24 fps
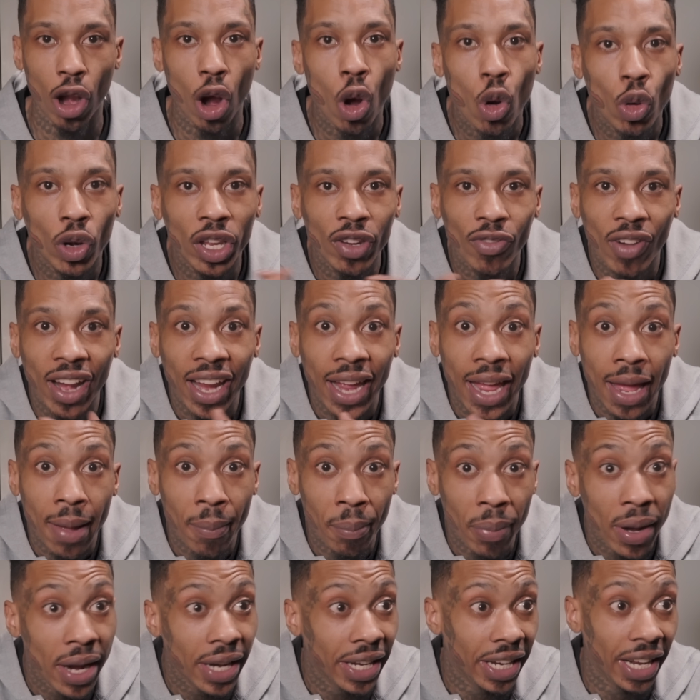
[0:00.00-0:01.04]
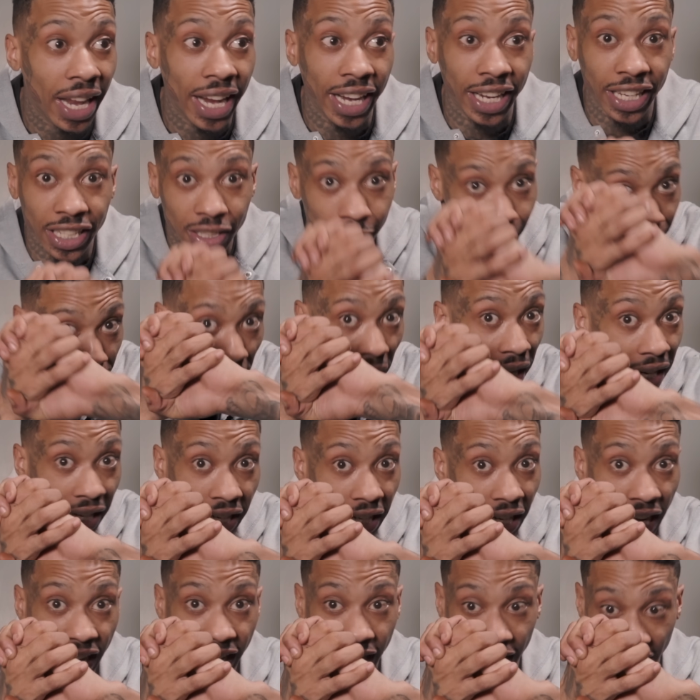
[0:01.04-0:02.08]
only right hand buddy, like his buddy,
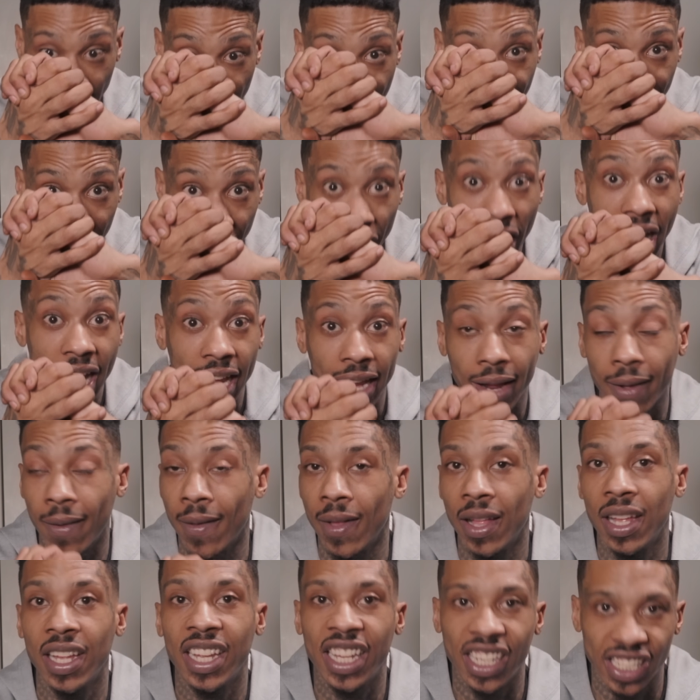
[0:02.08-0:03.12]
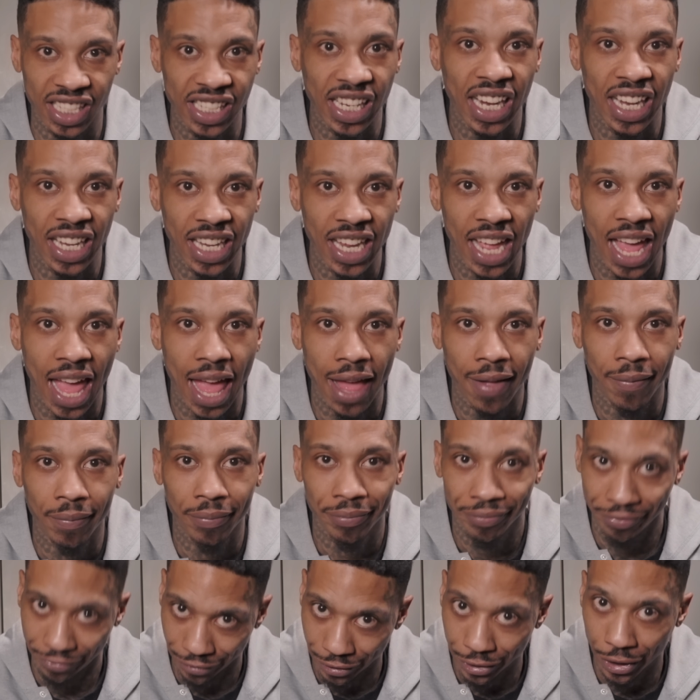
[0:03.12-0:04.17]
like left and right, is saying he had.
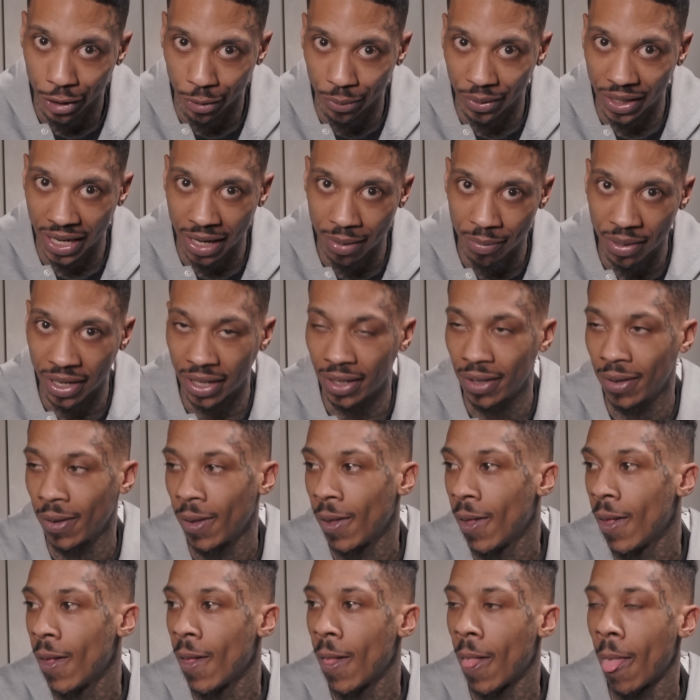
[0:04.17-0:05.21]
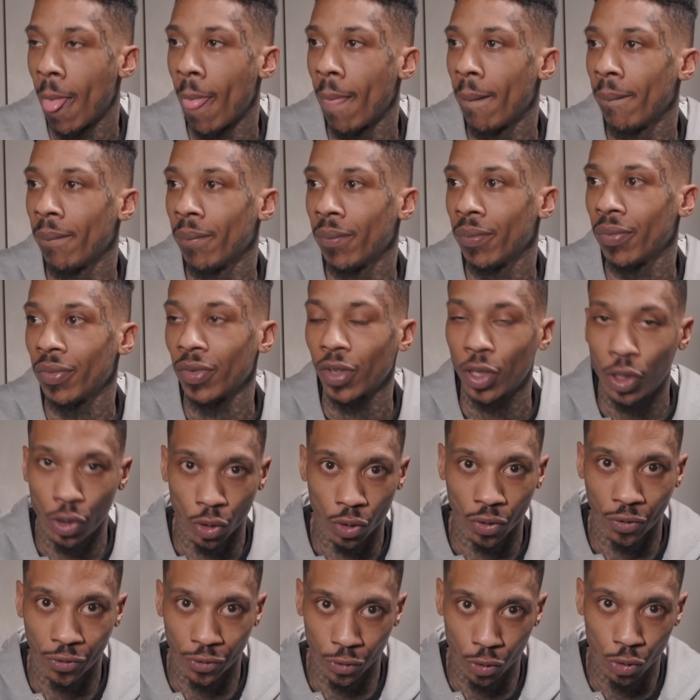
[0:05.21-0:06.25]
You know what that mean? Q
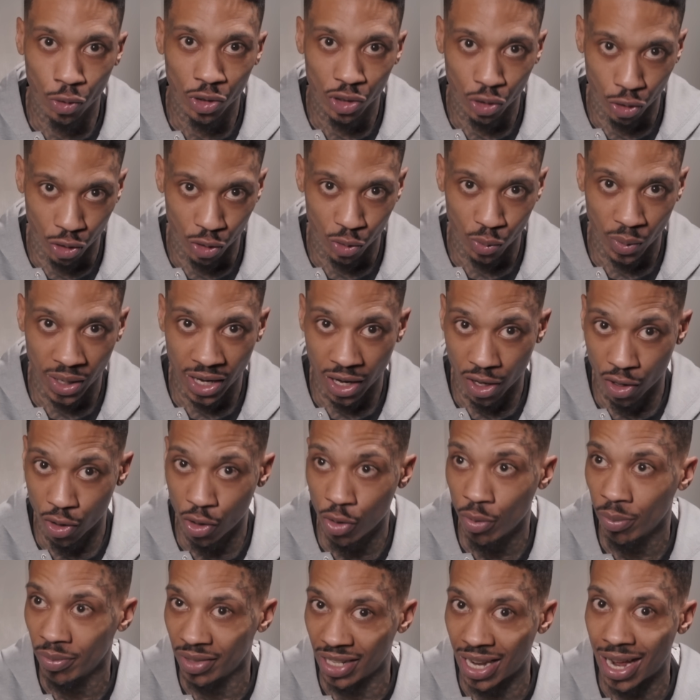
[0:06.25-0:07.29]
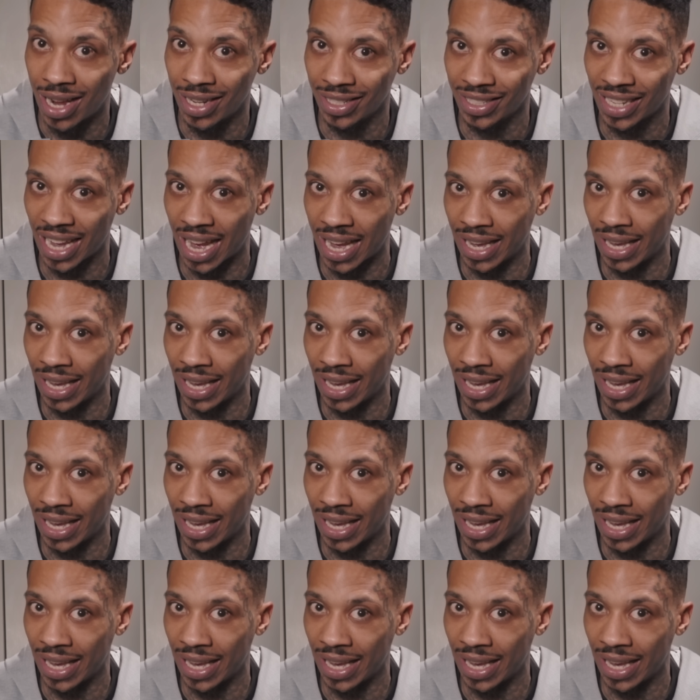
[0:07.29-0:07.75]
the fool was on his way home. Dollars got